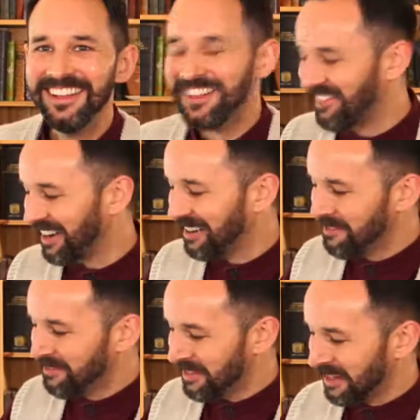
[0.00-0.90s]
But
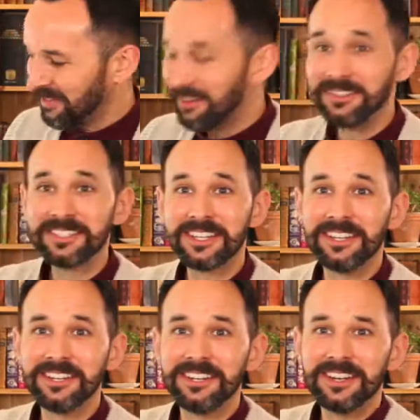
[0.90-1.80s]
I'm just
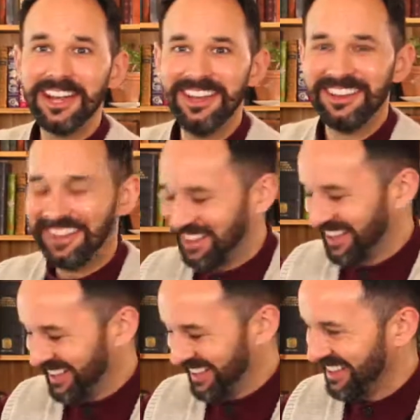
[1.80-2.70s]
going to
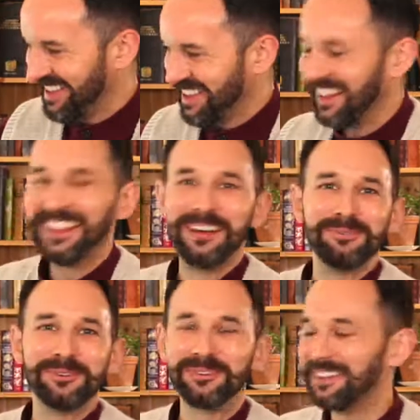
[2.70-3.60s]
let that
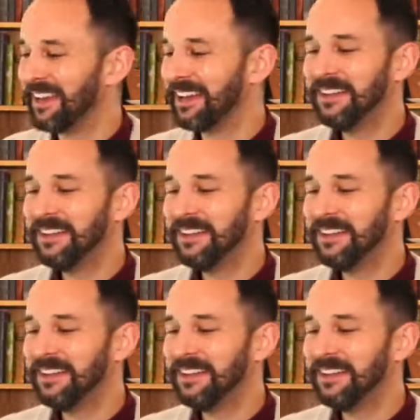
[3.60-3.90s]
pour in there.